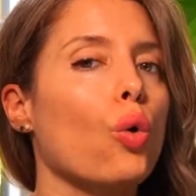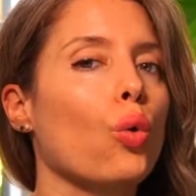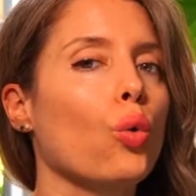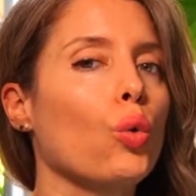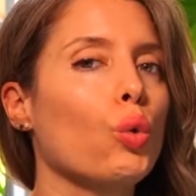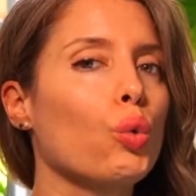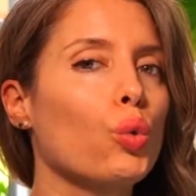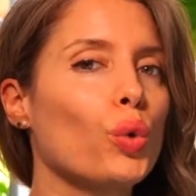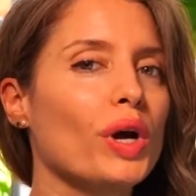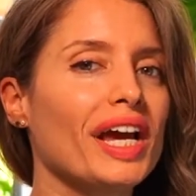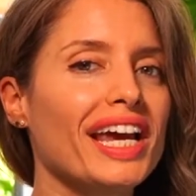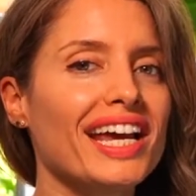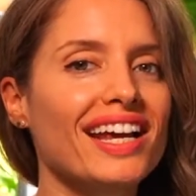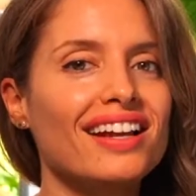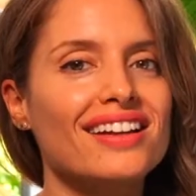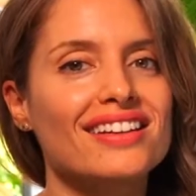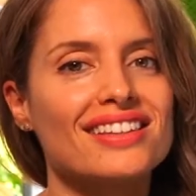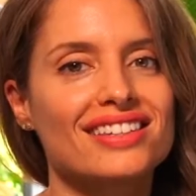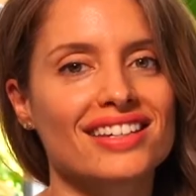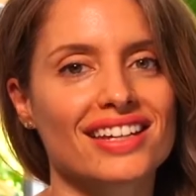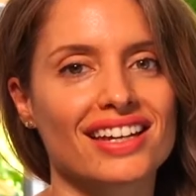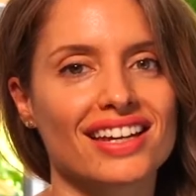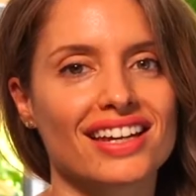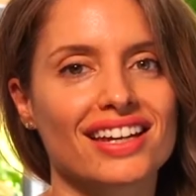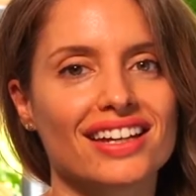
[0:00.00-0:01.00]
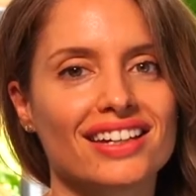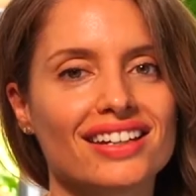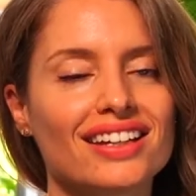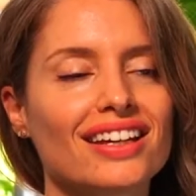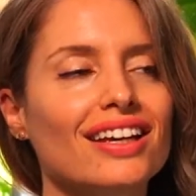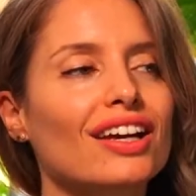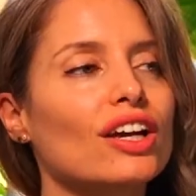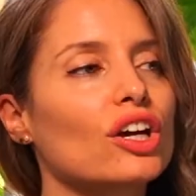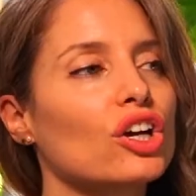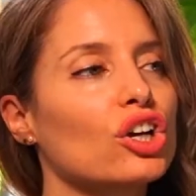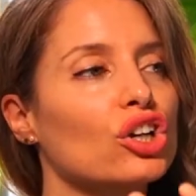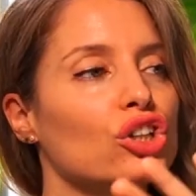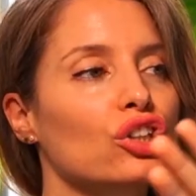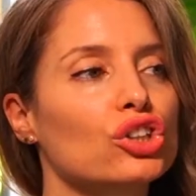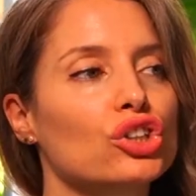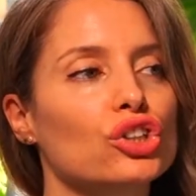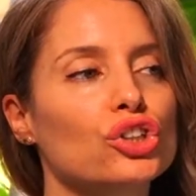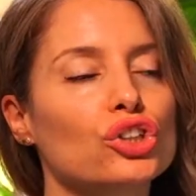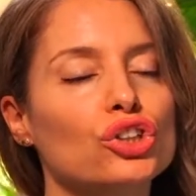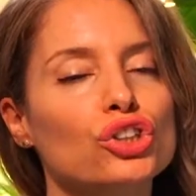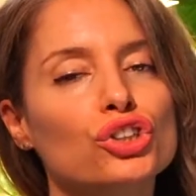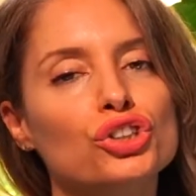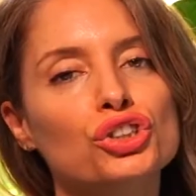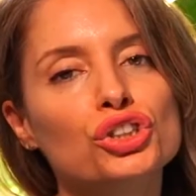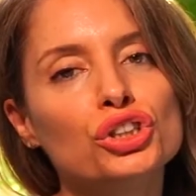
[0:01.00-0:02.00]
we did,
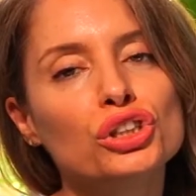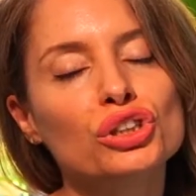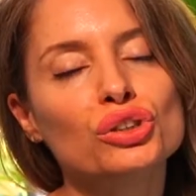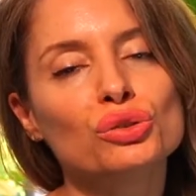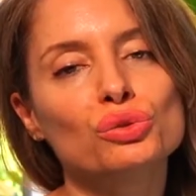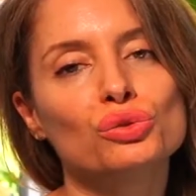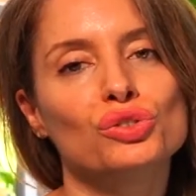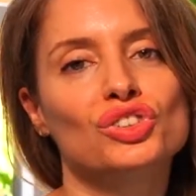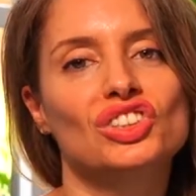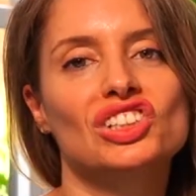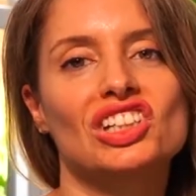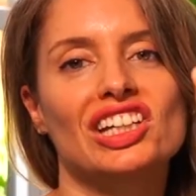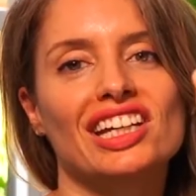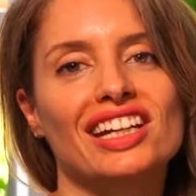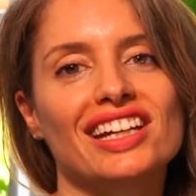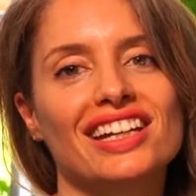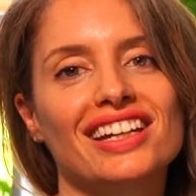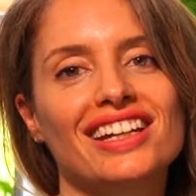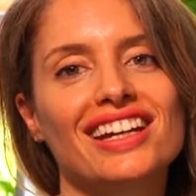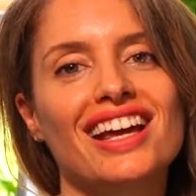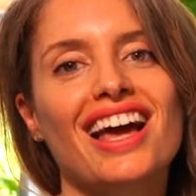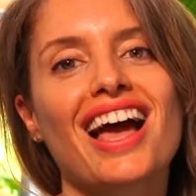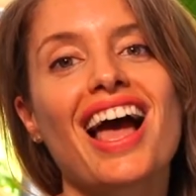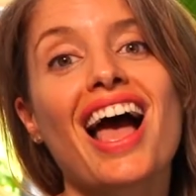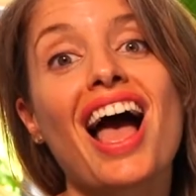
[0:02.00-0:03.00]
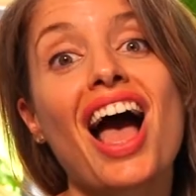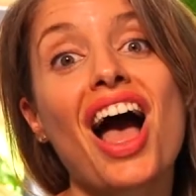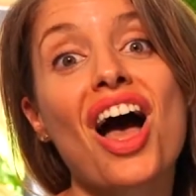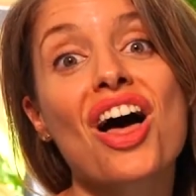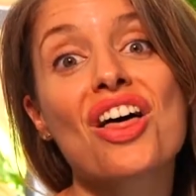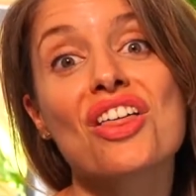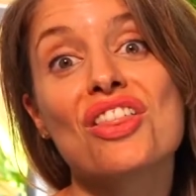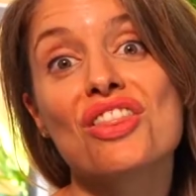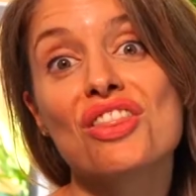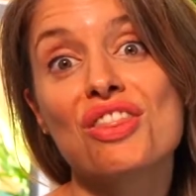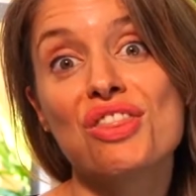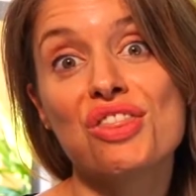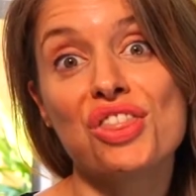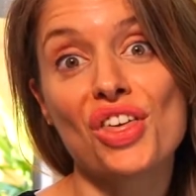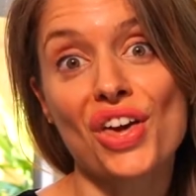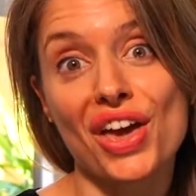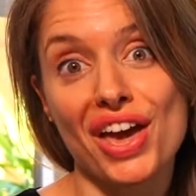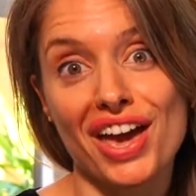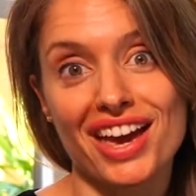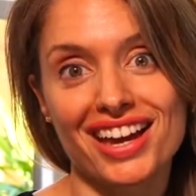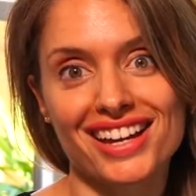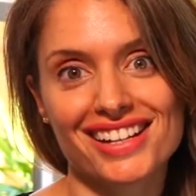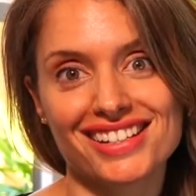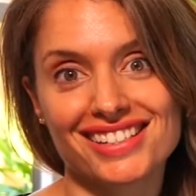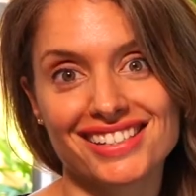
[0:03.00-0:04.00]
you did,
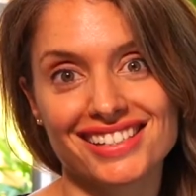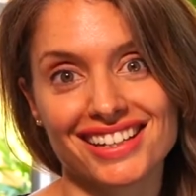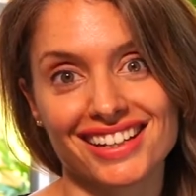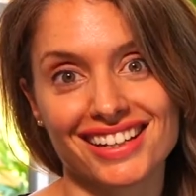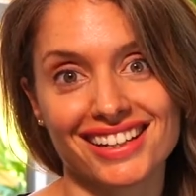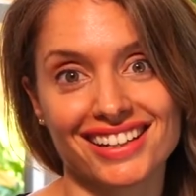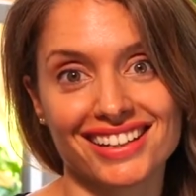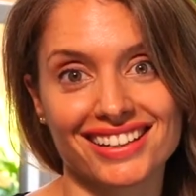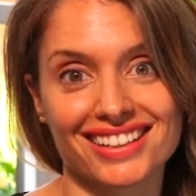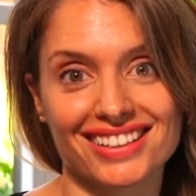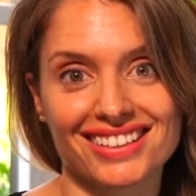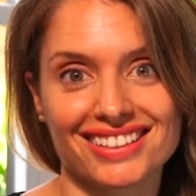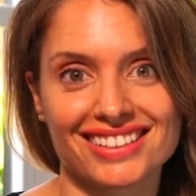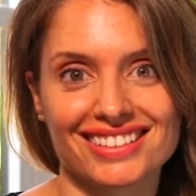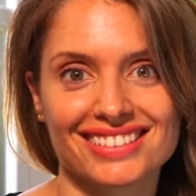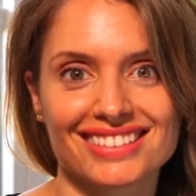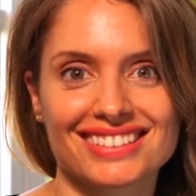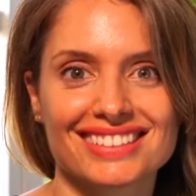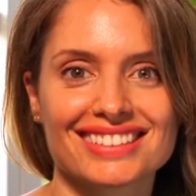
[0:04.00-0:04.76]
they did.